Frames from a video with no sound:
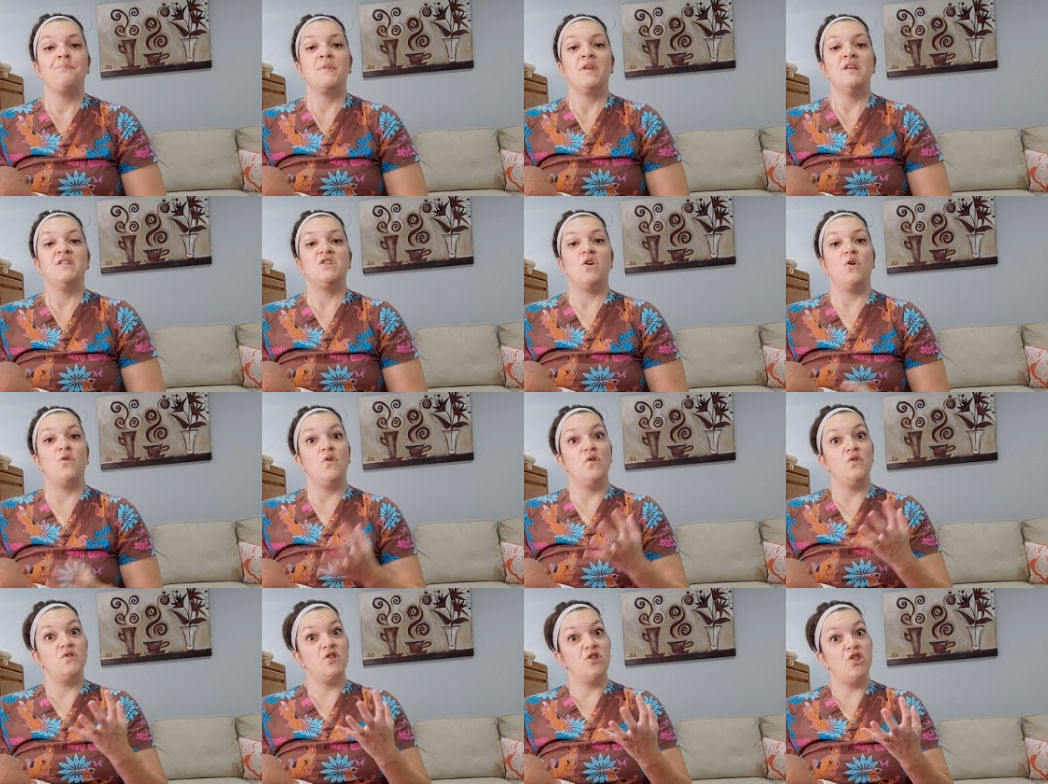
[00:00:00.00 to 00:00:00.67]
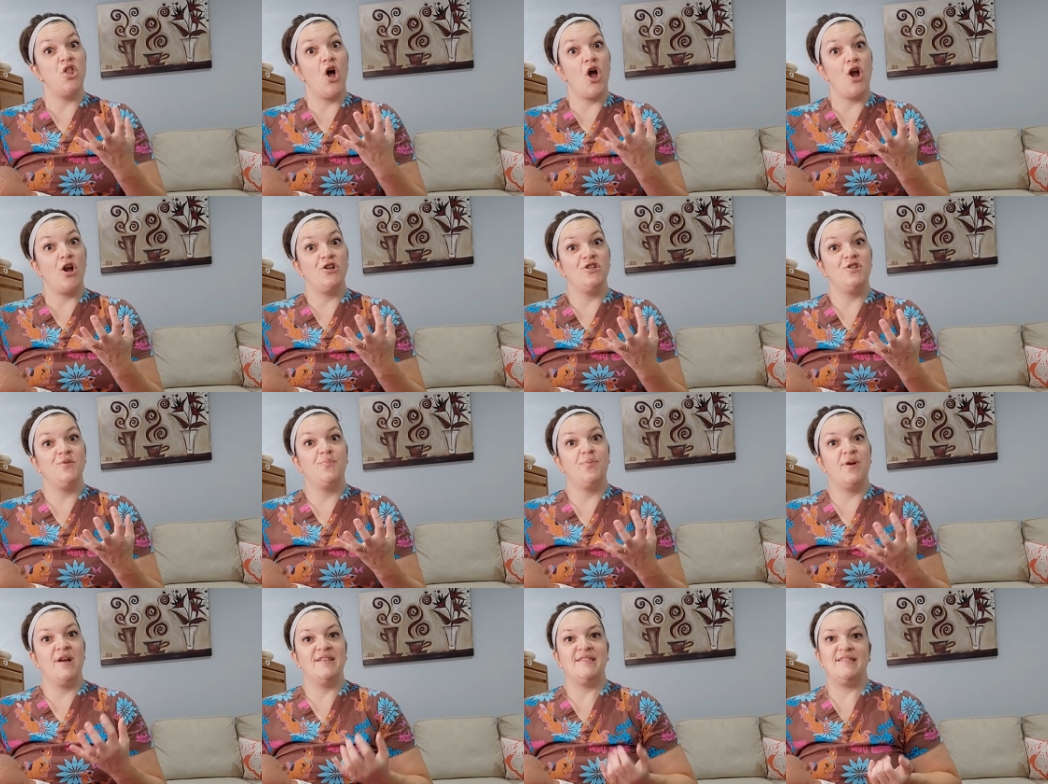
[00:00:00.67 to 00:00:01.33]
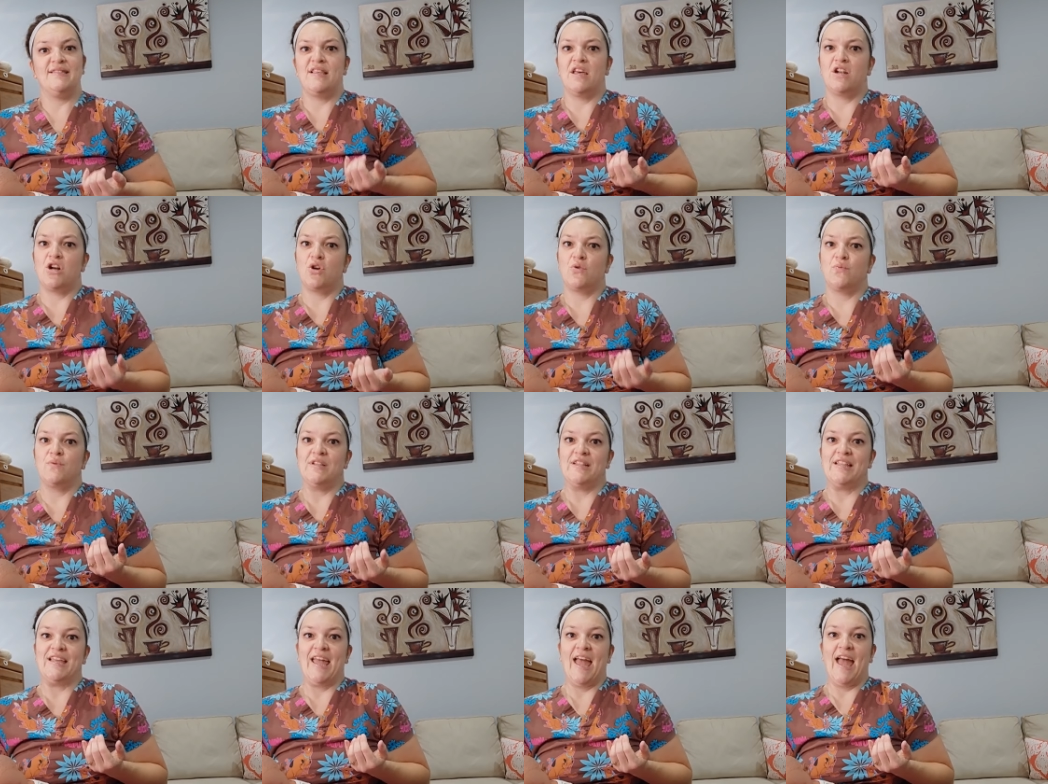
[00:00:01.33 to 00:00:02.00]
So those large breasts that are
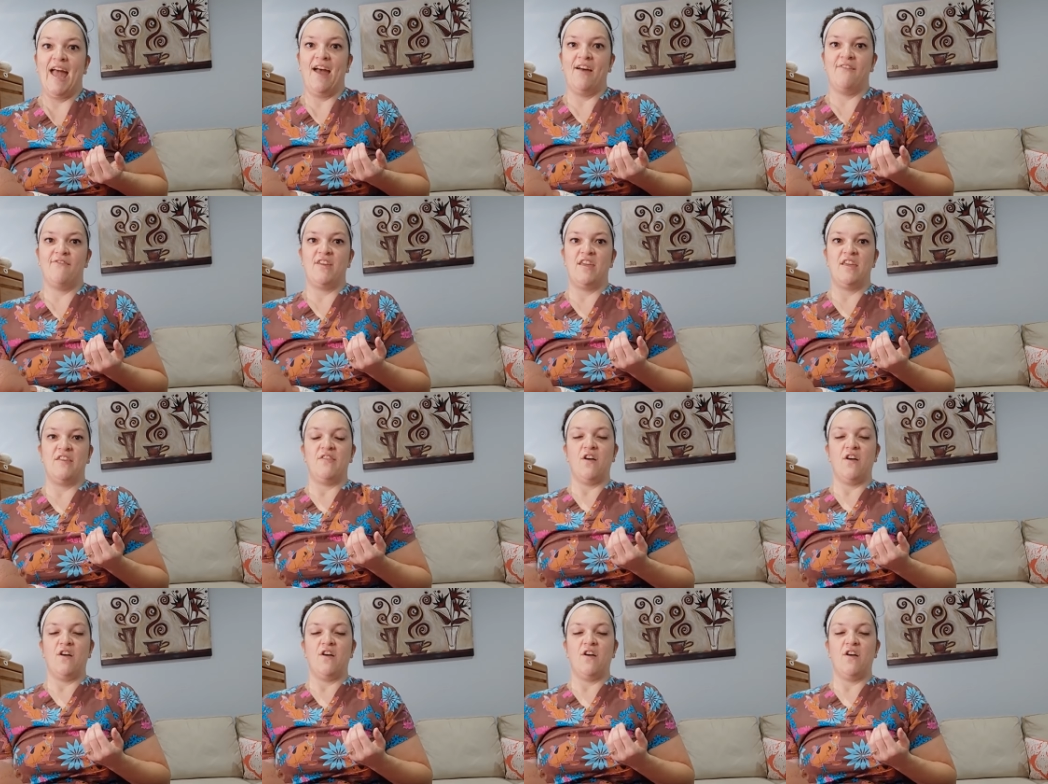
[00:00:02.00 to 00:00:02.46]
really heavy,